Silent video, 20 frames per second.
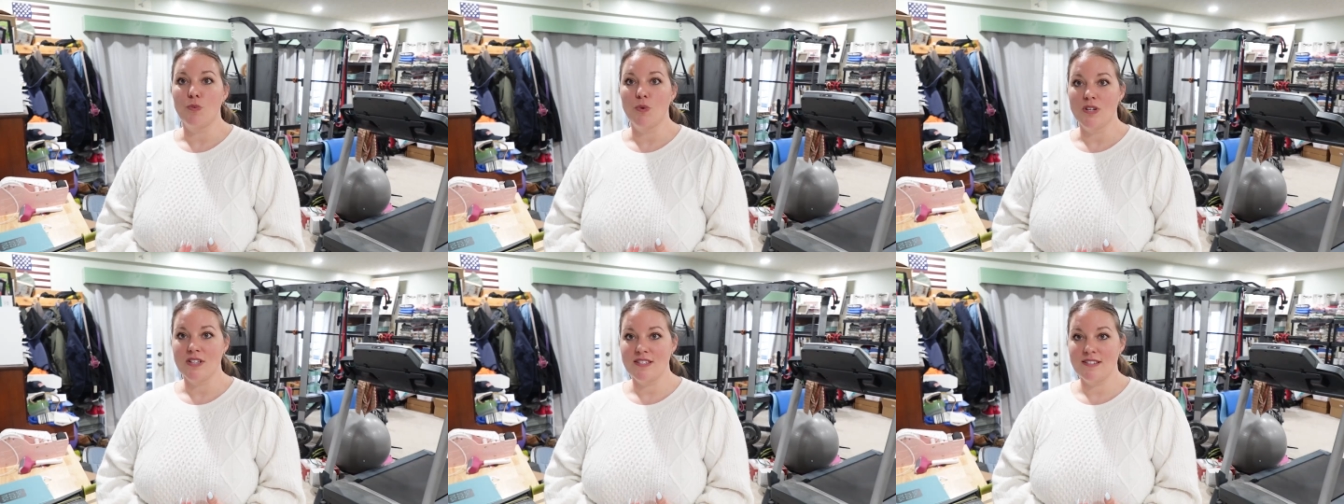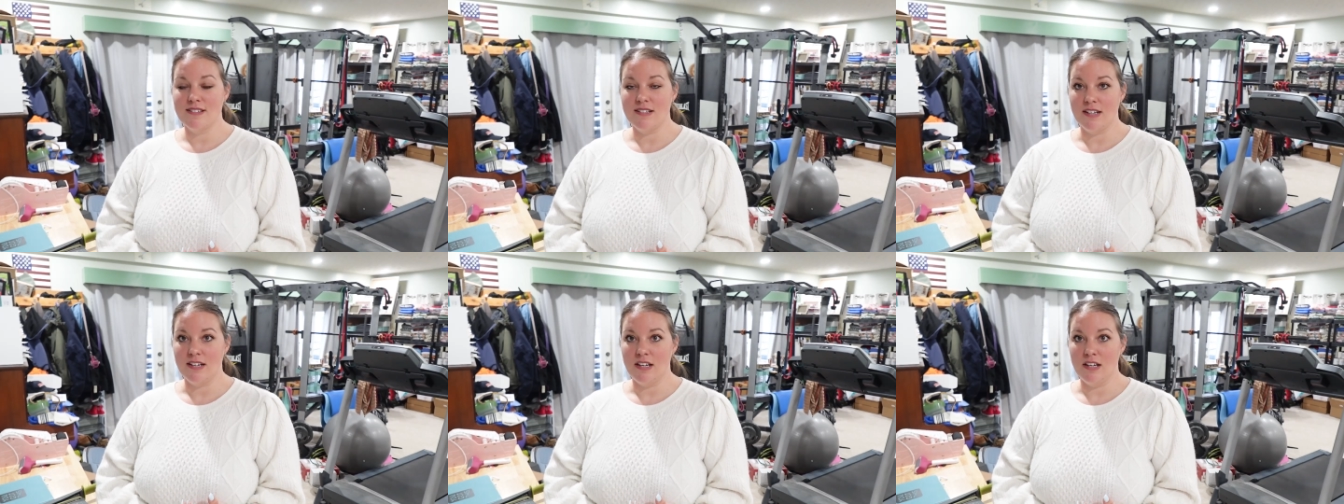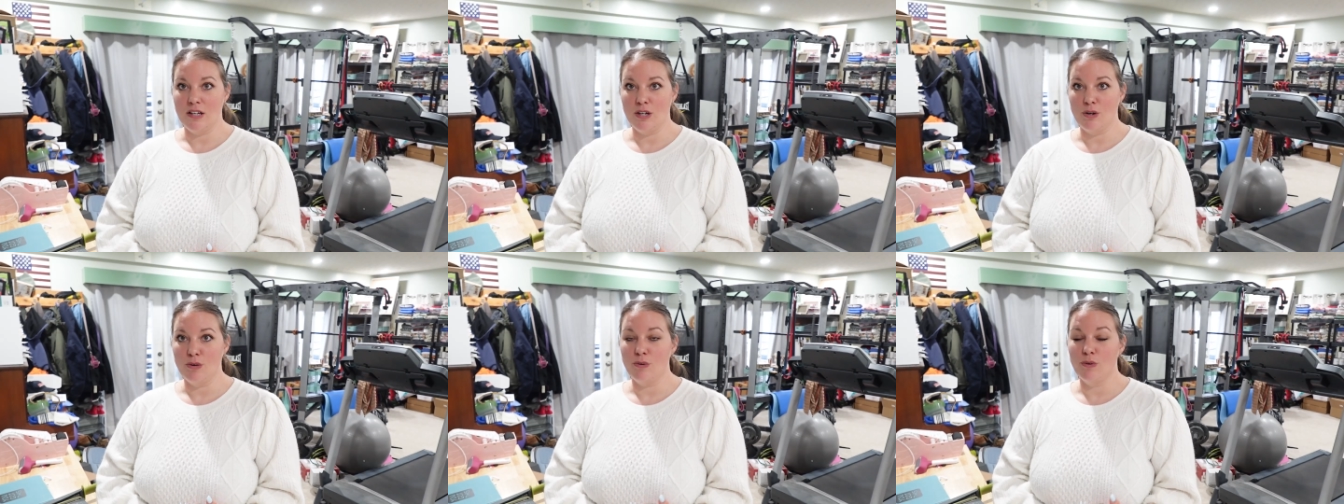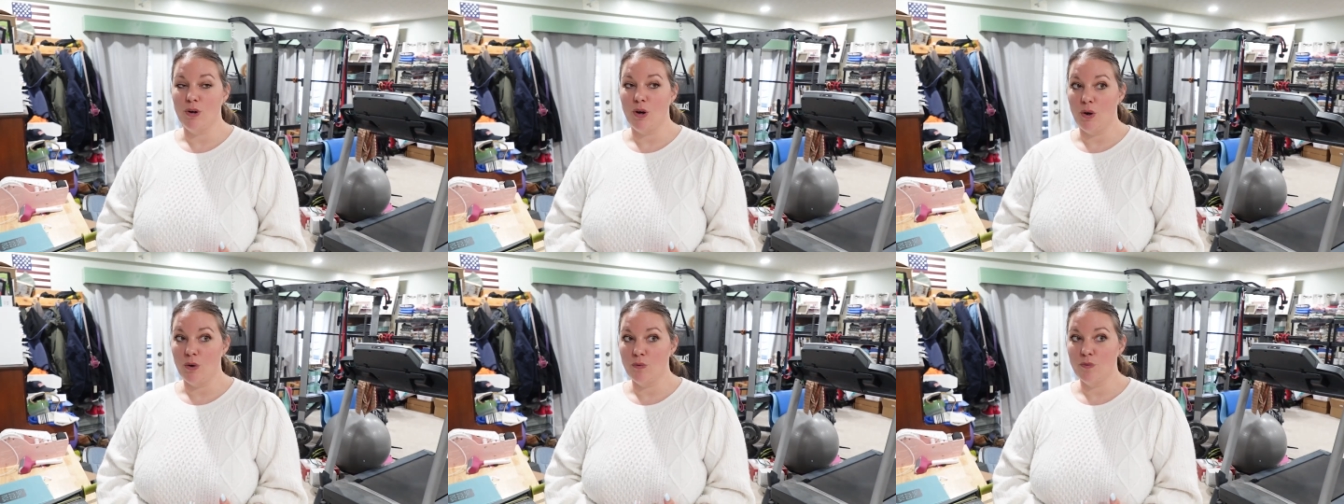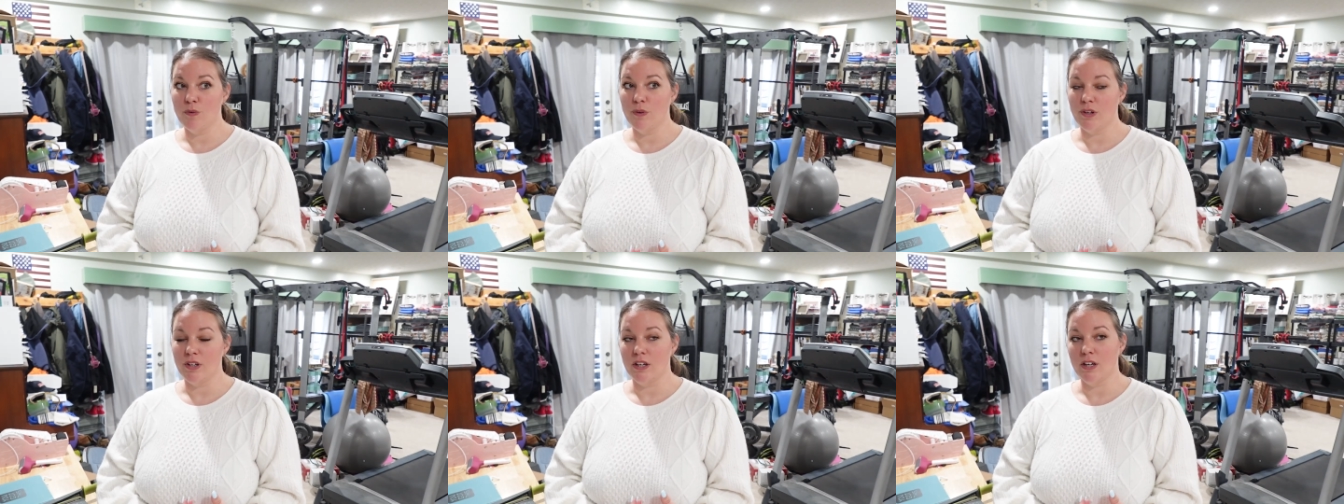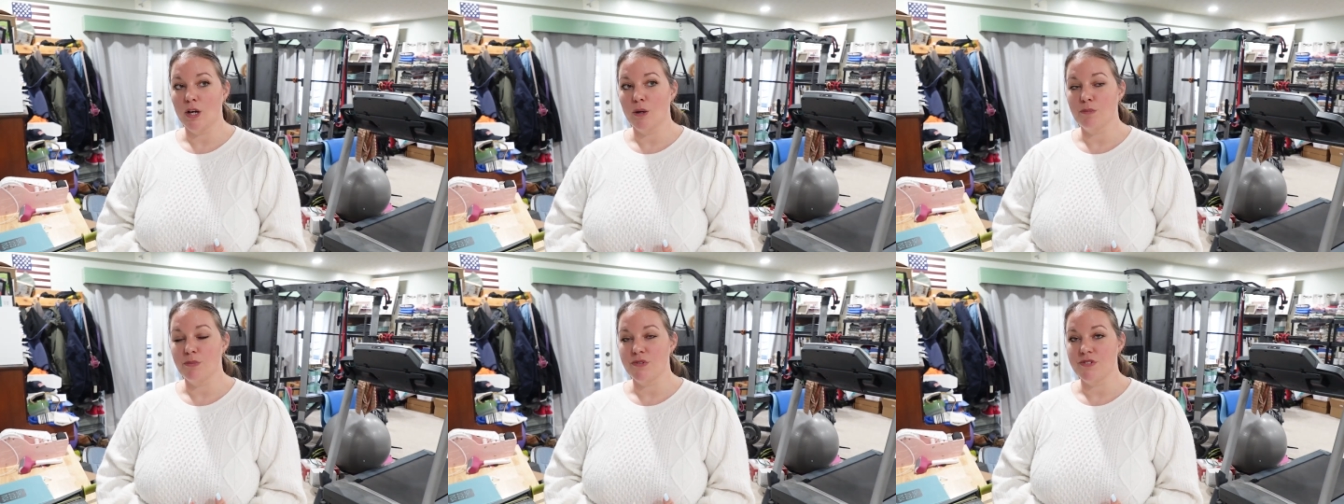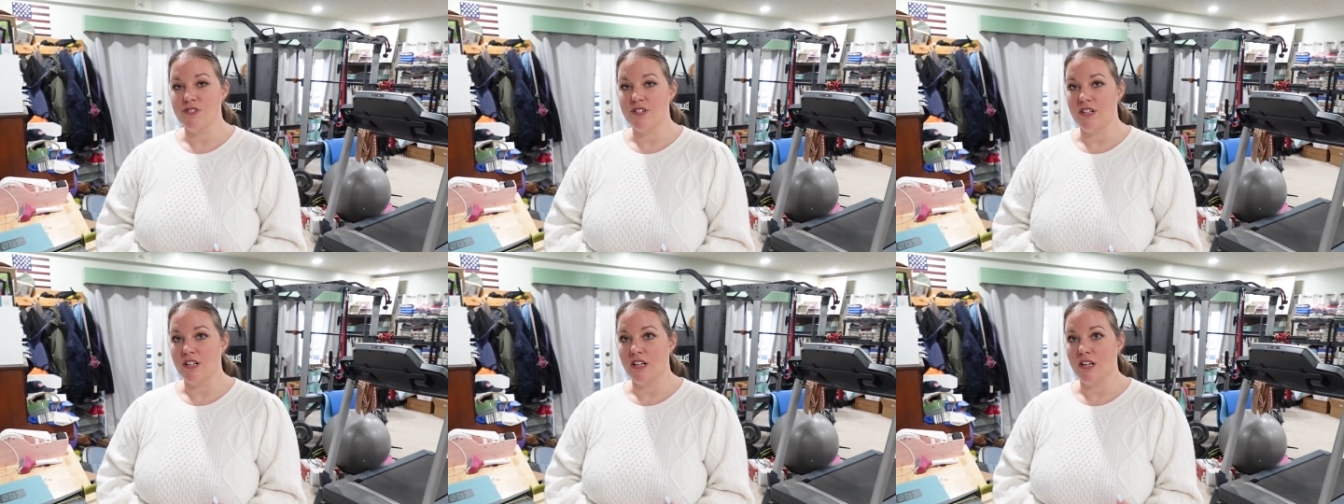1 sticky note, hopefully a couple
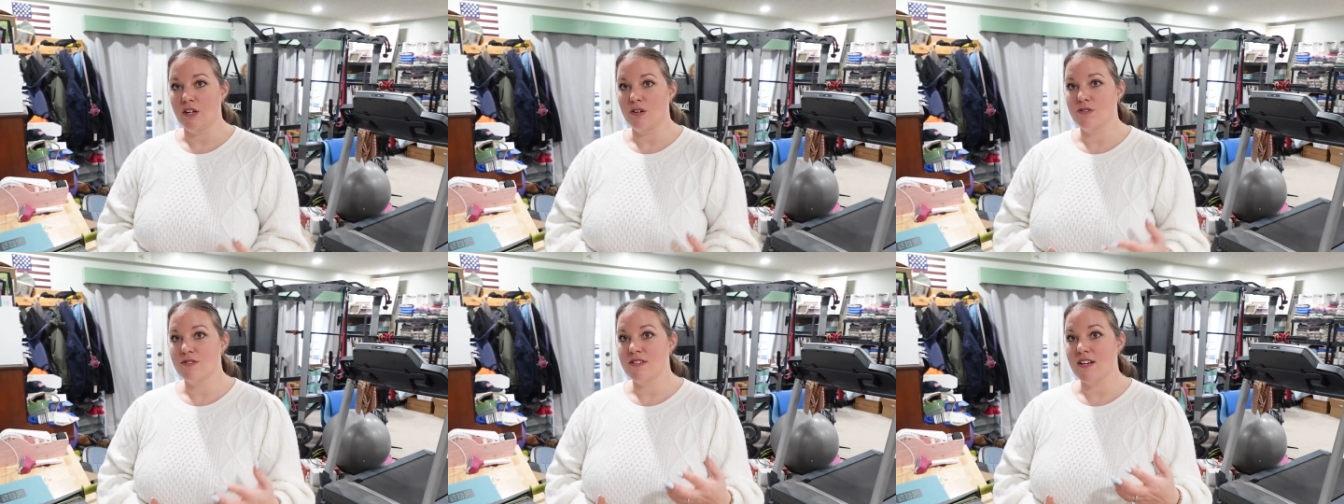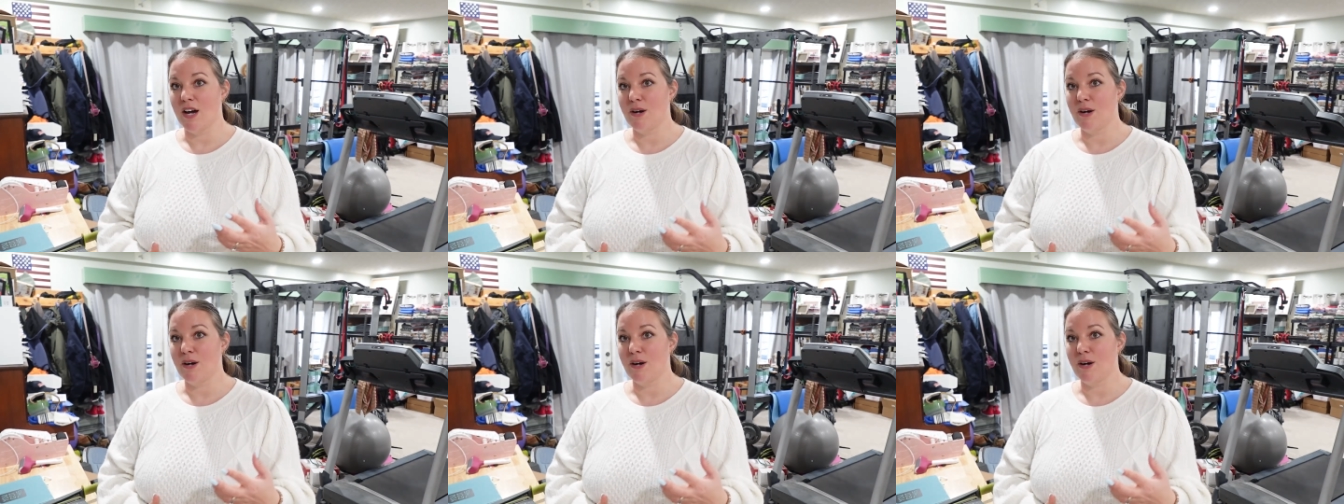sticky notes.